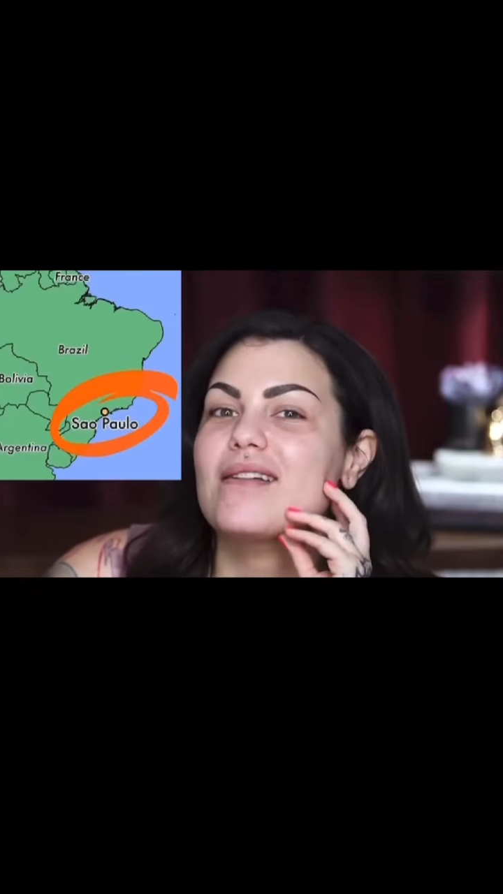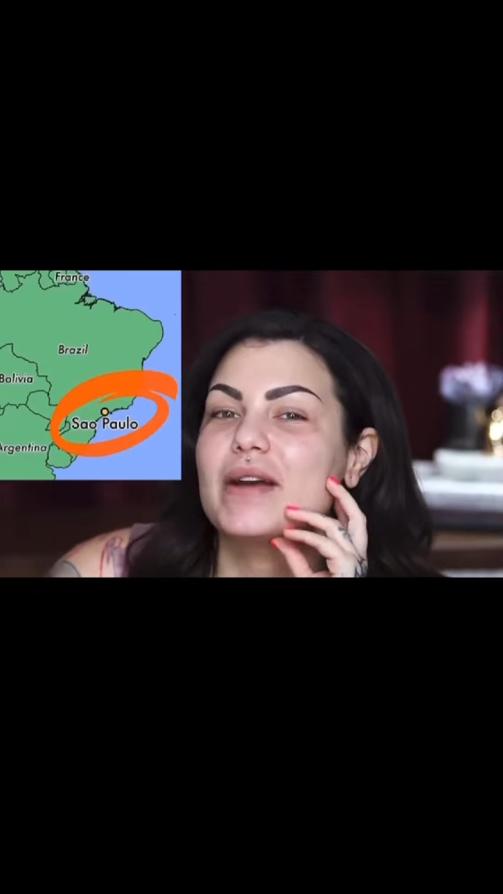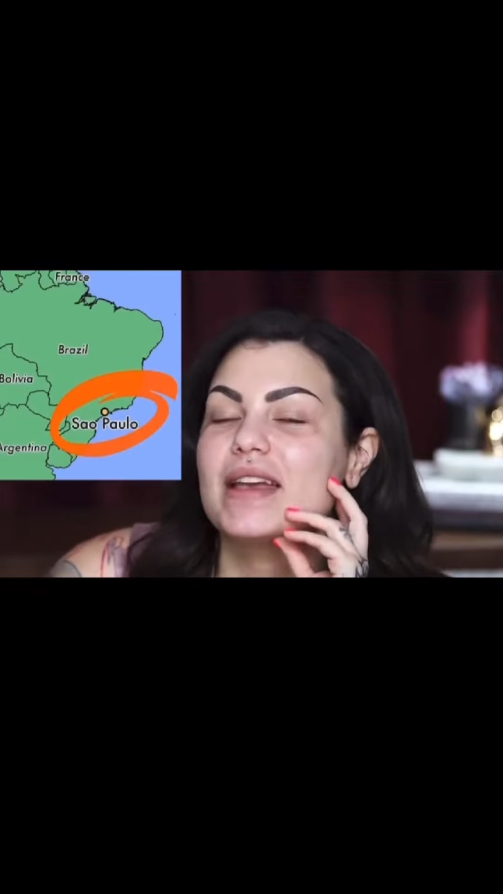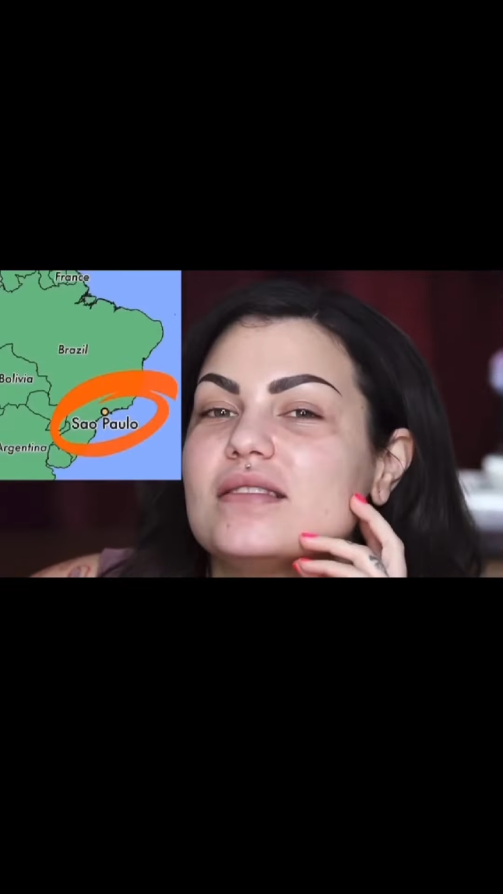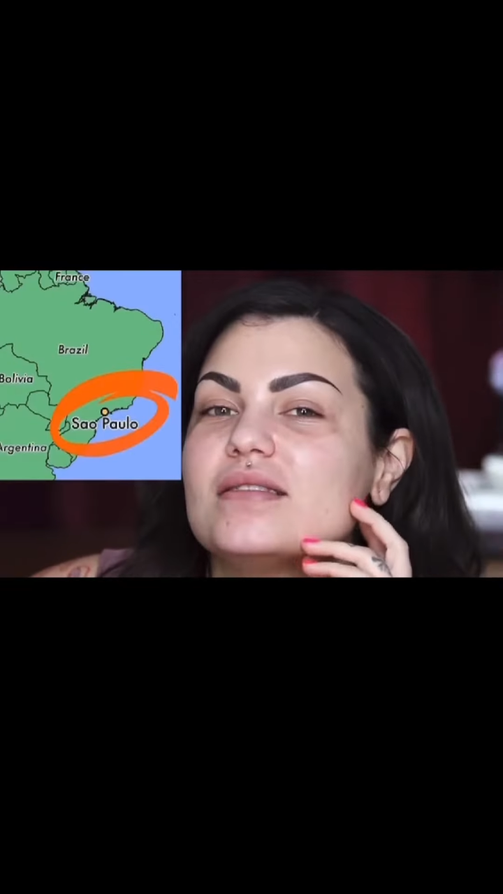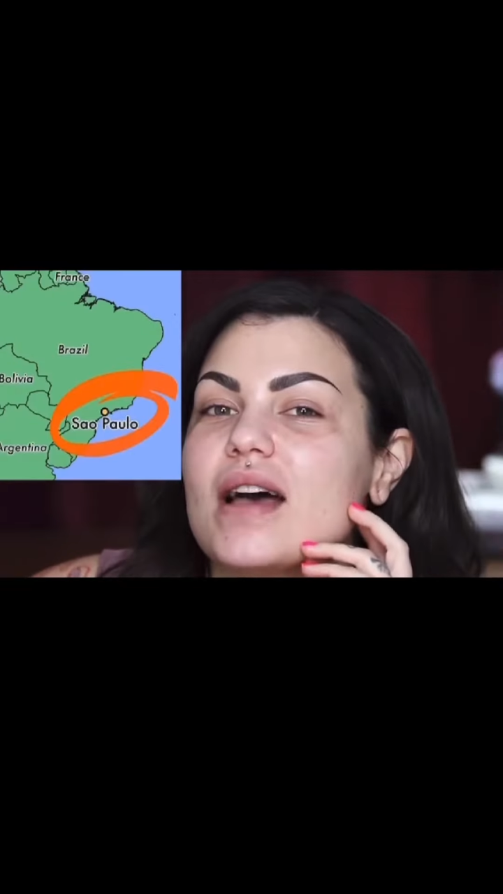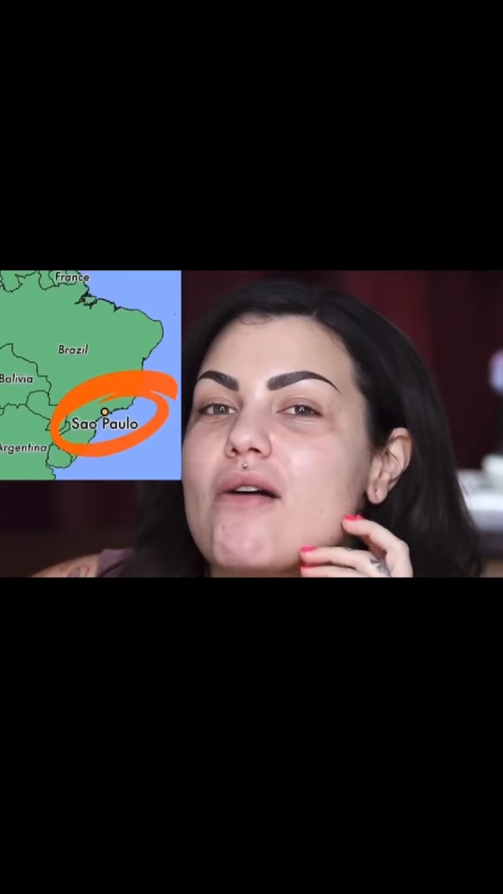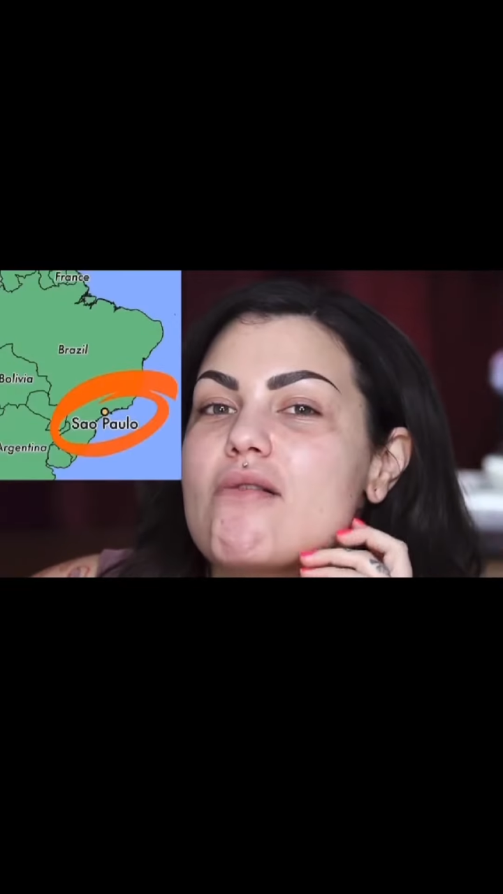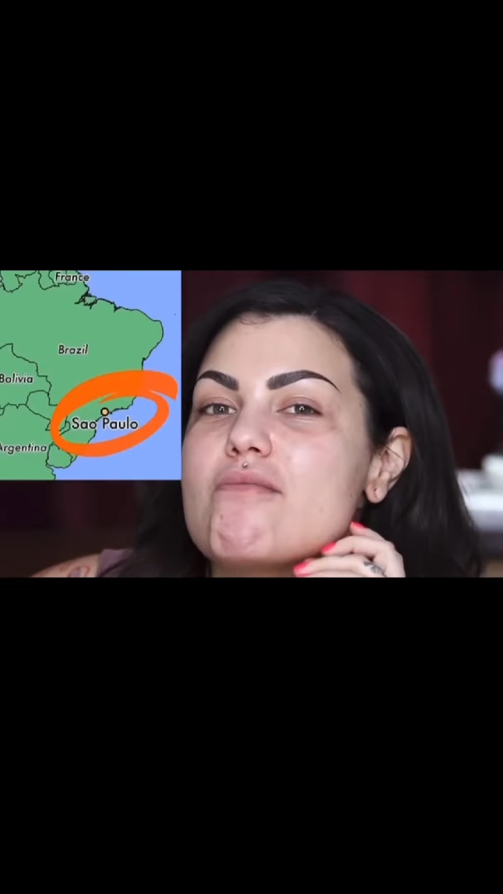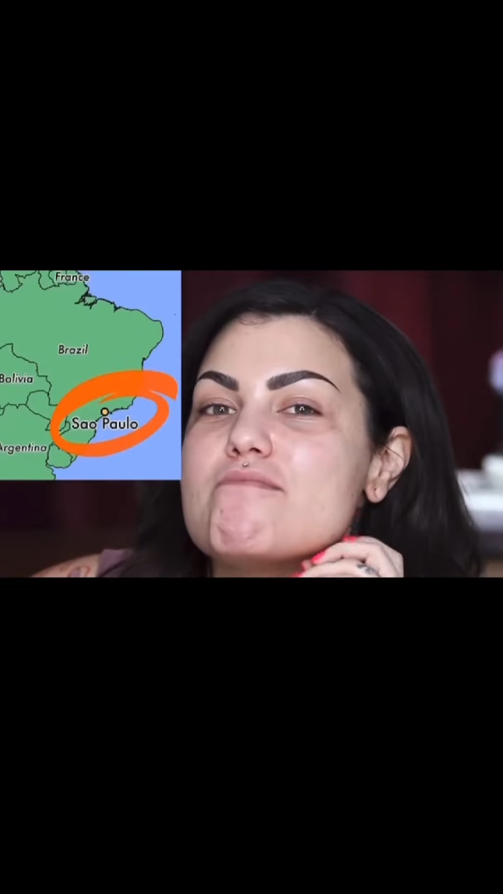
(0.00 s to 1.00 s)
wait,
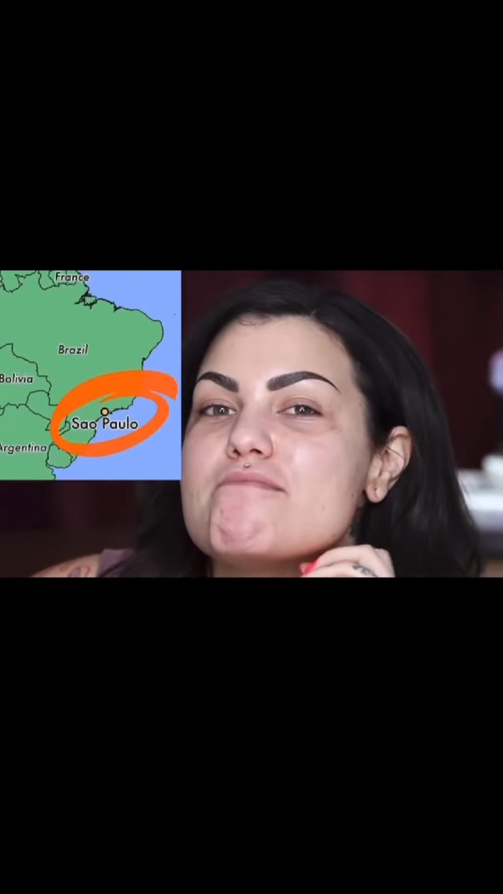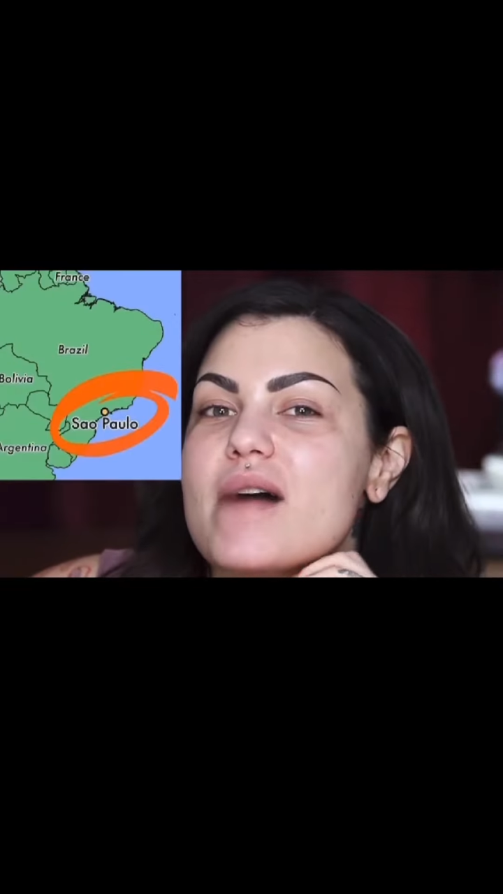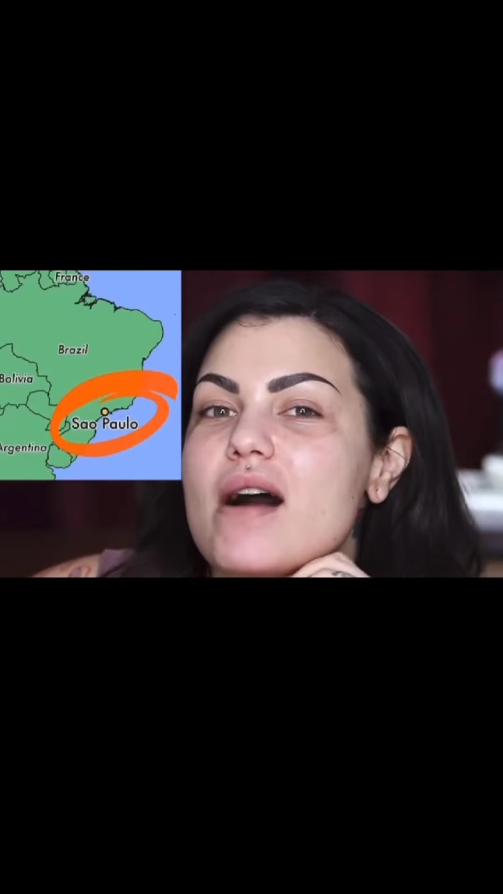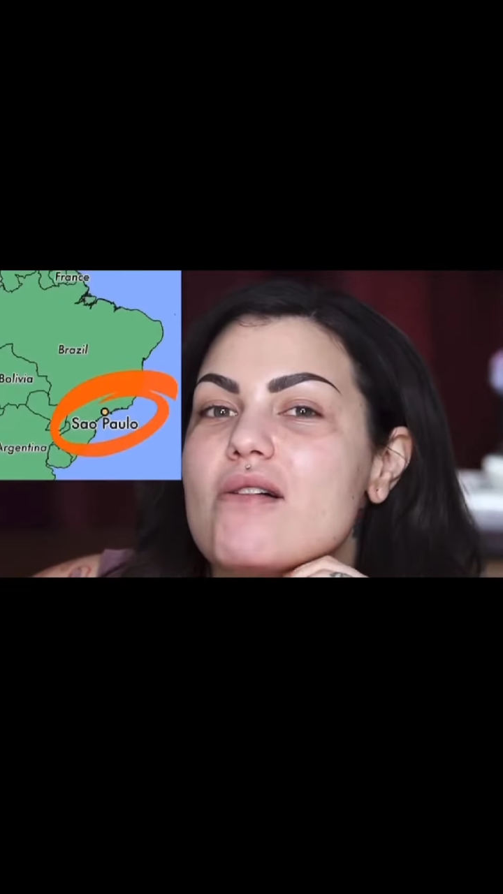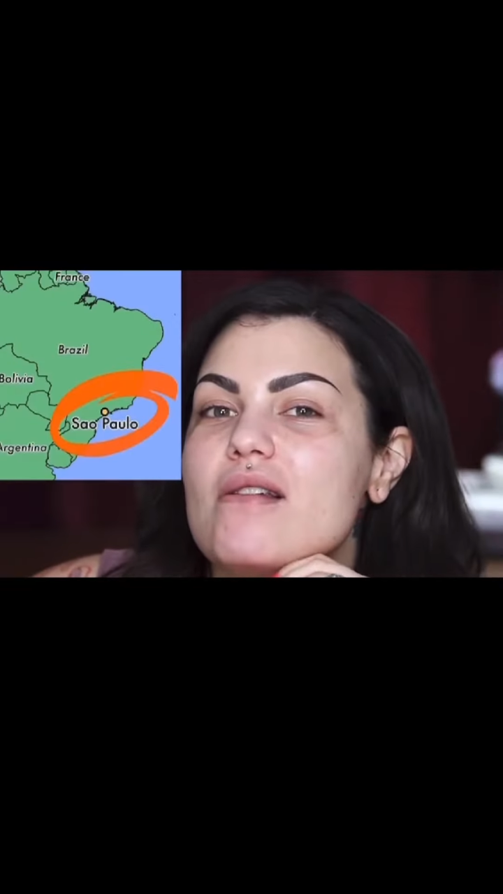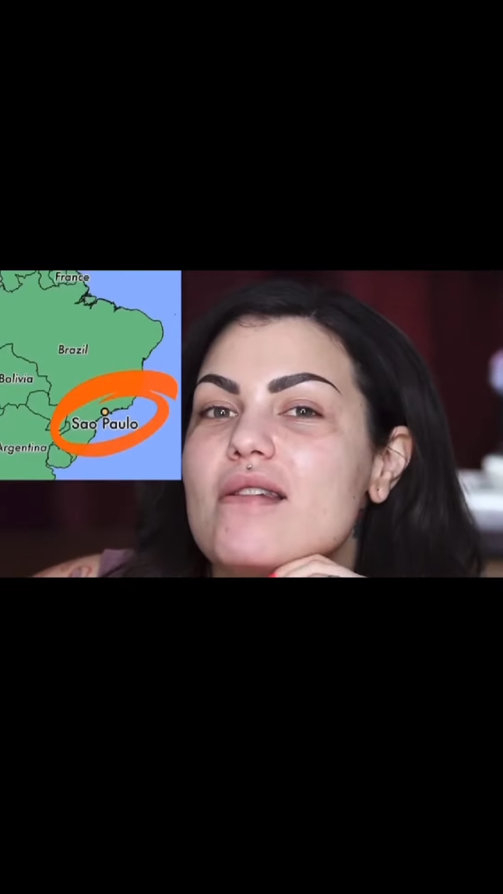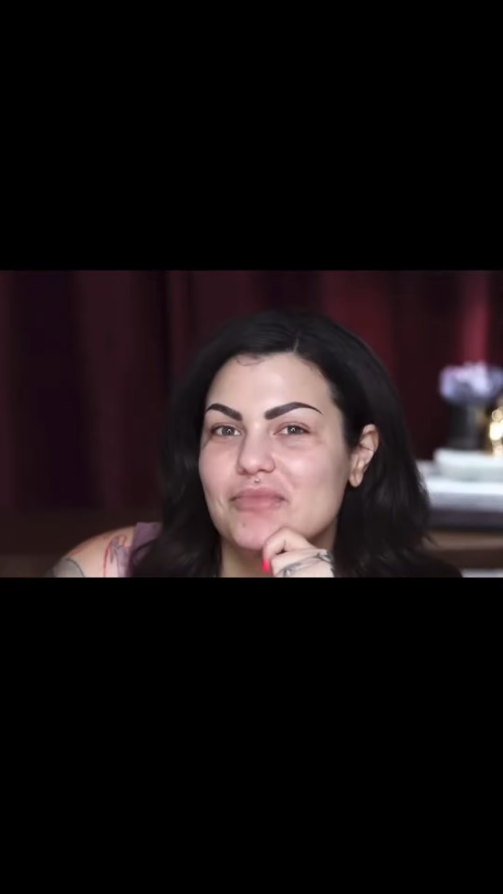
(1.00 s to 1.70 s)
Sao Paulo,